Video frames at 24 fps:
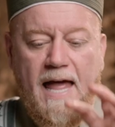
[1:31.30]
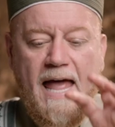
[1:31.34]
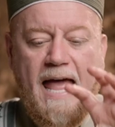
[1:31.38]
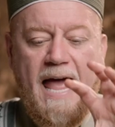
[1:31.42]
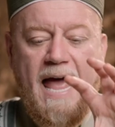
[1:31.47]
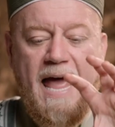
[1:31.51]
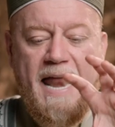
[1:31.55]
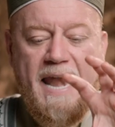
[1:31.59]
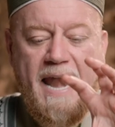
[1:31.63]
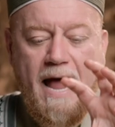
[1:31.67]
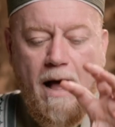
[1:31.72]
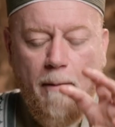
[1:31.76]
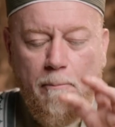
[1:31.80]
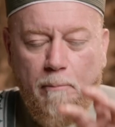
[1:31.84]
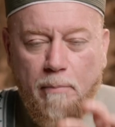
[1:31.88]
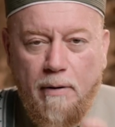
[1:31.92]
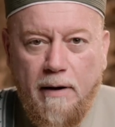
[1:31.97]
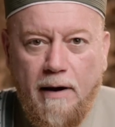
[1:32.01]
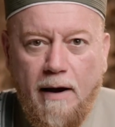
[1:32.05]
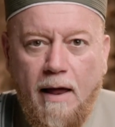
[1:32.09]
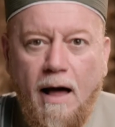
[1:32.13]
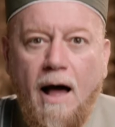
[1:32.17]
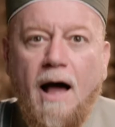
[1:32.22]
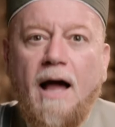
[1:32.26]
and
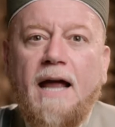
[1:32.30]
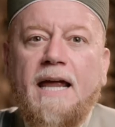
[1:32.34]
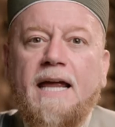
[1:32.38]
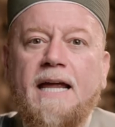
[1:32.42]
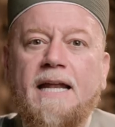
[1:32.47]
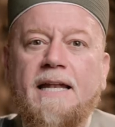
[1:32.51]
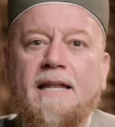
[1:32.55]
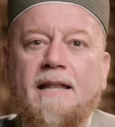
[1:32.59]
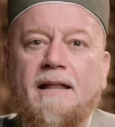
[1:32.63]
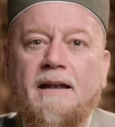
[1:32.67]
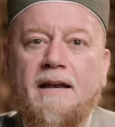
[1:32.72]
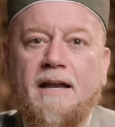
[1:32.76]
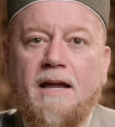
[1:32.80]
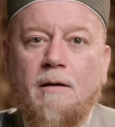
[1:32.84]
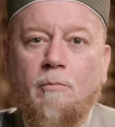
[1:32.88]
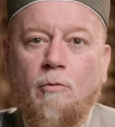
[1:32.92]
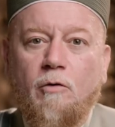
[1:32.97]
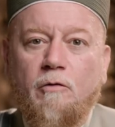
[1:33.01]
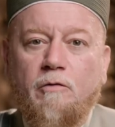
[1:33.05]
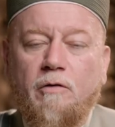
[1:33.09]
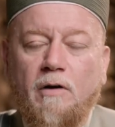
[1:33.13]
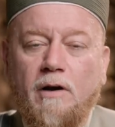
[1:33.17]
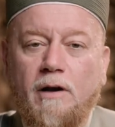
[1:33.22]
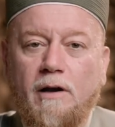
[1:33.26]
apply in the name
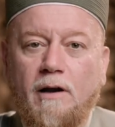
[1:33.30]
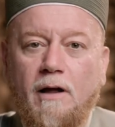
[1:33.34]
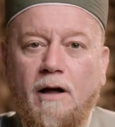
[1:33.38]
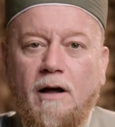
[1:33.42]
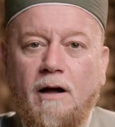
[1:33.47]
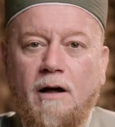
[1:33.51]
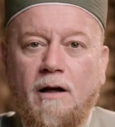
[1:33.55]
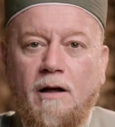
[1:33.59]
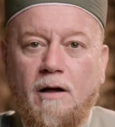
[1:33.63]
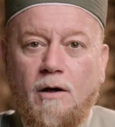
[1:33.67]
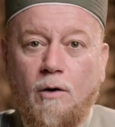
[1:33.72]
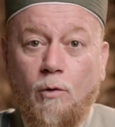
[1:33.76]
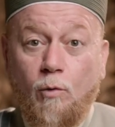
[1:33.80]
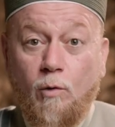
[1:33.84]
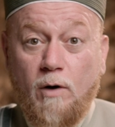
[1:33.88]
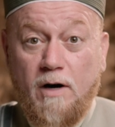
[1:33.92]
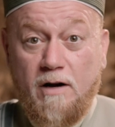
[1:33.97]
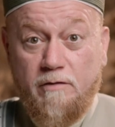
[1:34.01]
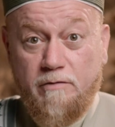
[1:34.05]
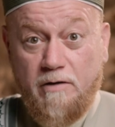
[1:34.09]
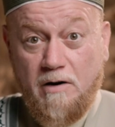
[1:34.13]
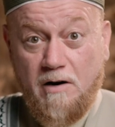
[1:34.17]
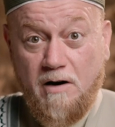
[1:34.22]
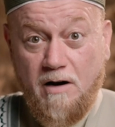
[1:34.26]
of Allah,
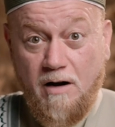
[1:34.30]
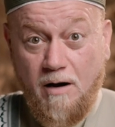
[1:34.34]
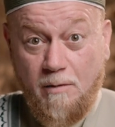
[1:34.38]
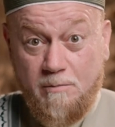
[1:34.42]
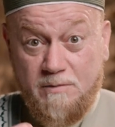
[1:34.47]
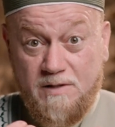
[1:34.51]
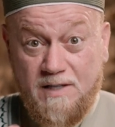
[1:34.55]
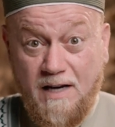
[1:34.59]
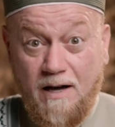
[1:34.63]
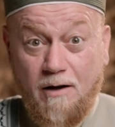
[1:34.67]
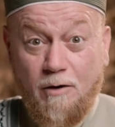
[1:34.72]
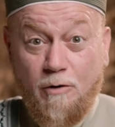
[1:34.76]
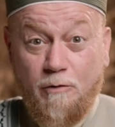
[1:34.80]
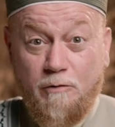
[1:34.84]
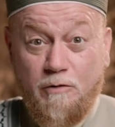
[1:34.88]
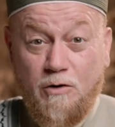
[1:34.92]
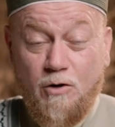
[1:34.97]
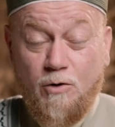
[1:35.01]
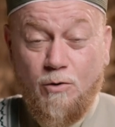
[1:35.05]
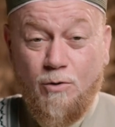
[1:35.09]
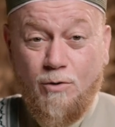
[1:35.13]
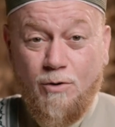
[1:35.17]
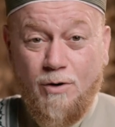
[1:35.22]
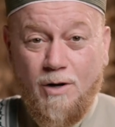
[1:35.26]
whatever comes out of
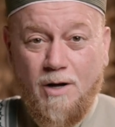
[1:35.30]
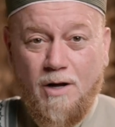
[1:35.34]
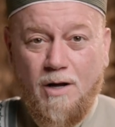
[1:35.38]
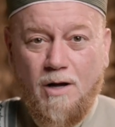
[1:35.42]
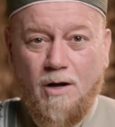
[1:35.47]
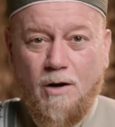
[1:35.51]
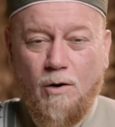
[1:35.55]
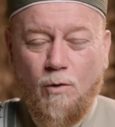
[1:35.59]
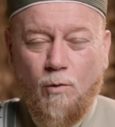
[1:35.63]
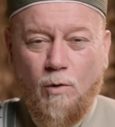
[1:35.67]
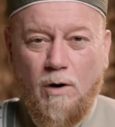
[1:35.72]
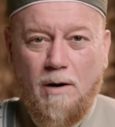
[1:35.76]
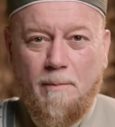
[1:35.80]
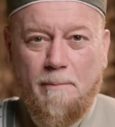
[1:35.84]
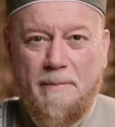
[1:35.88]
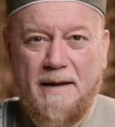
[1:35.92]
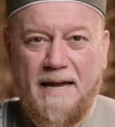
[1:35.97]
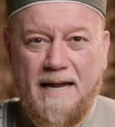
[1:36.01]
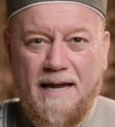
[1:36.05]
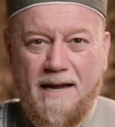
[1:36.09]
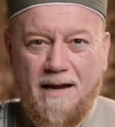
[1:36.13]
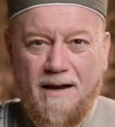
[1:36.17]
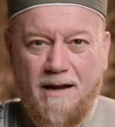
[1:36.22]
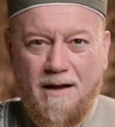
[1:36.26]
you will
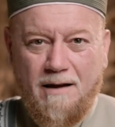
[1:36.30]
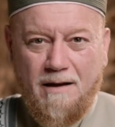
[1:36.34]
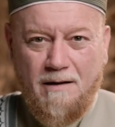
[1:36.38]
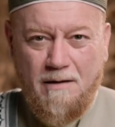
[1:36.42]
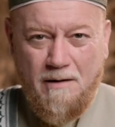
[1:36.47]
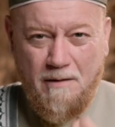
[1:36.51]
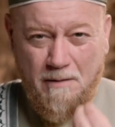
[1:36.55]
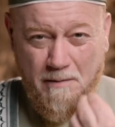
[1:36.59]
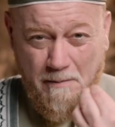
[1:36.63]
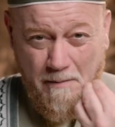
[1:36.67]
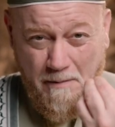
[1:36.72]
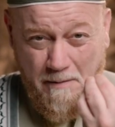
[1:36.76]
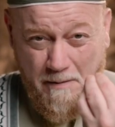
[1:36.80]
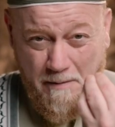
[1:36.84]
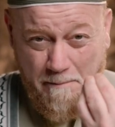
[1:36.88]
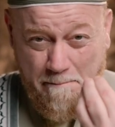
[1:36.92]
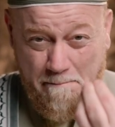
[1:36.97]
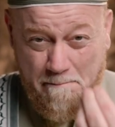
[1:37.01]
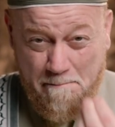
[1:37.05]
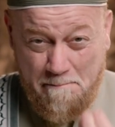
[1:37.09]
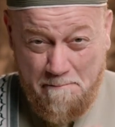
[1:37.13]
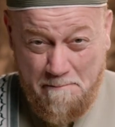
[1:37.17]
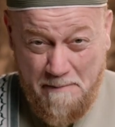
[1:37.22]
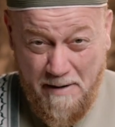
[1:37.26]
be
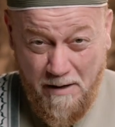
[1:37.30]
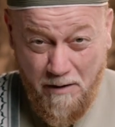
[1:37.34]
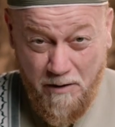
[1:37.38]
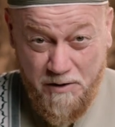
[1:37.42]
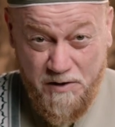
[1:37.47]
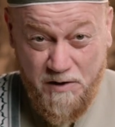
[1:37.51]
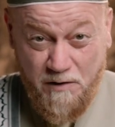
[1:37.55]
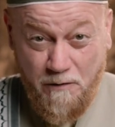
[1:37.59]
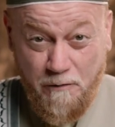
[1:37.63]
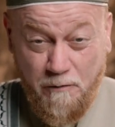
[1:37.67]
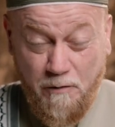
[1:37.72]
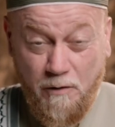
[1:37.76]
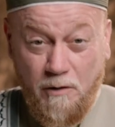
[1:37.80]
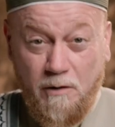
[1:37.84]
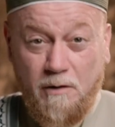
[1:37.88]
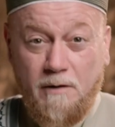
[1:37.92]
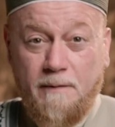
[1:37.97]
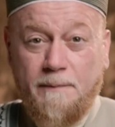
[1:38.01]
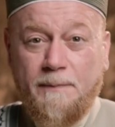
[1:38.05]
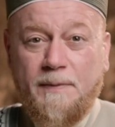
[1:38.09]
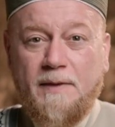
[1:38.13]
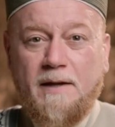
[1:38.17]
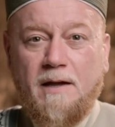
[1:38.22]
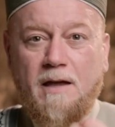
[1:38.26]
merciful,
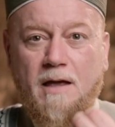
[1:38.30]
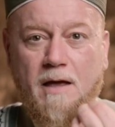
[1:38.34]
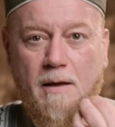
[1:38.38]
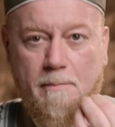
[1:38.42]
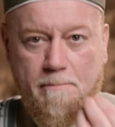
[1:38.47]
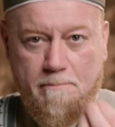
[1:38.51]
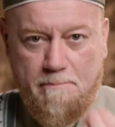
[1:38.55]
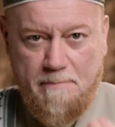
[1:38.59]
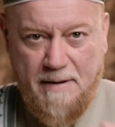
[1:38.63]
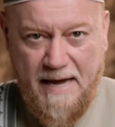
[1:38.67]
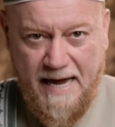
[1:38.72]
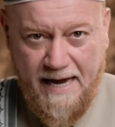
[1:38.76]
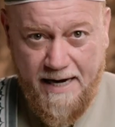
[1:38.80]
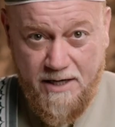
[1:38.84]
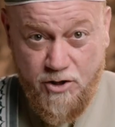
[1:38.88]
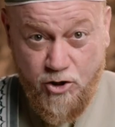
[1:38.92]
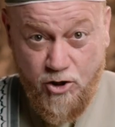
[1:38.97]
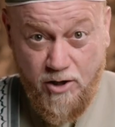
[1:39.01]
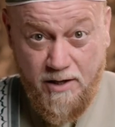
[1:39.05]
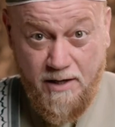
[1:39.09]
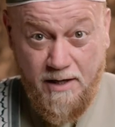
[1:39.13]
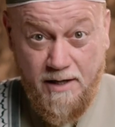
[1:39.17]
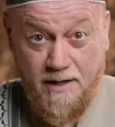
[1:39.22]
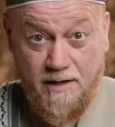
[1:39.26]

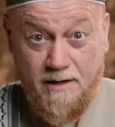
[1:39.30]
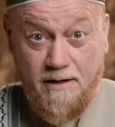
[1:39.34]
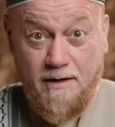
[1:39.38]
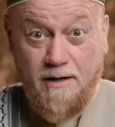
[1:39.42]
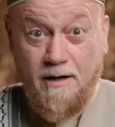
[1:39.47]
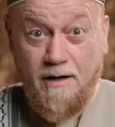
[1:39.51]
compassionate,